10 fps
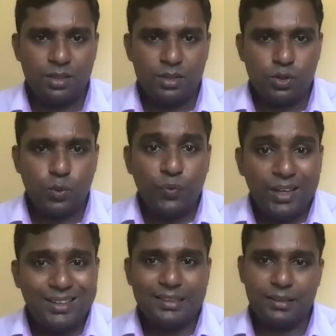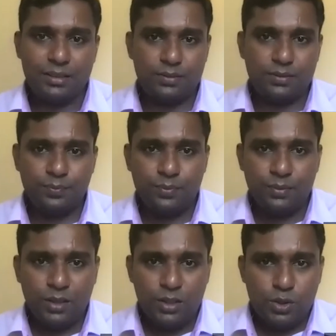So weakened.
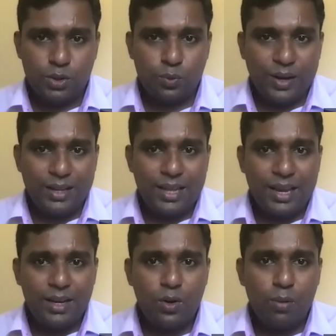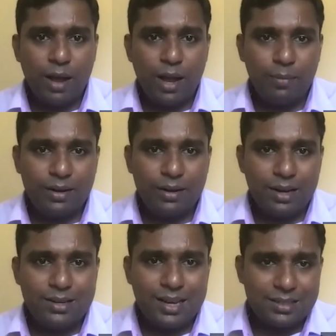So when the
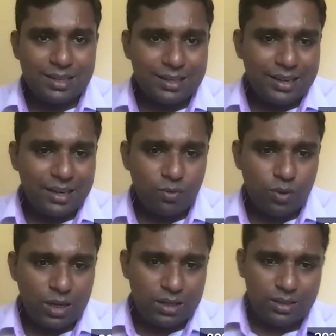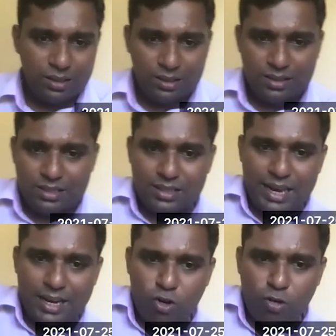endomyometrial junction get weakened, this
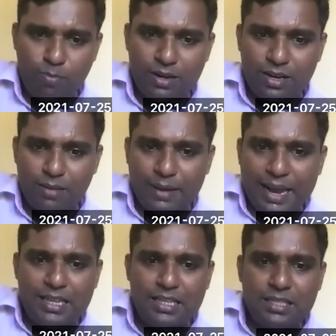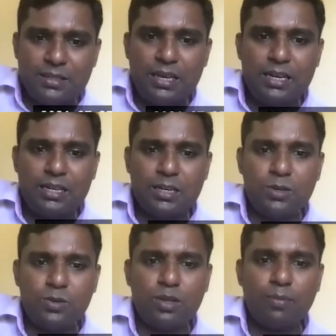endometrium can easily enter
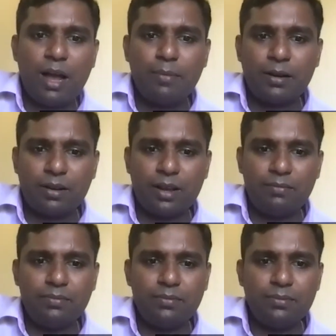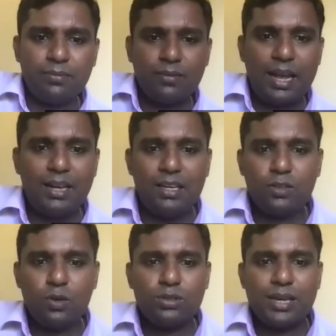into the myometrium and
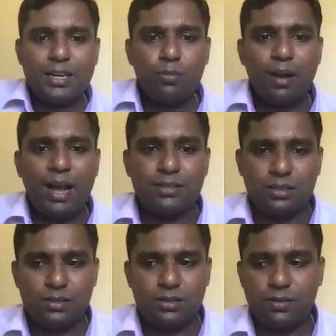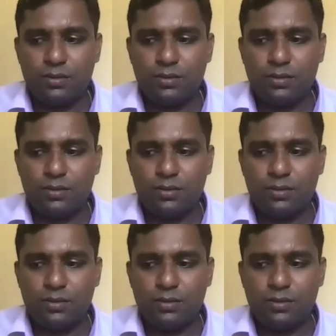it causes adenomyosis.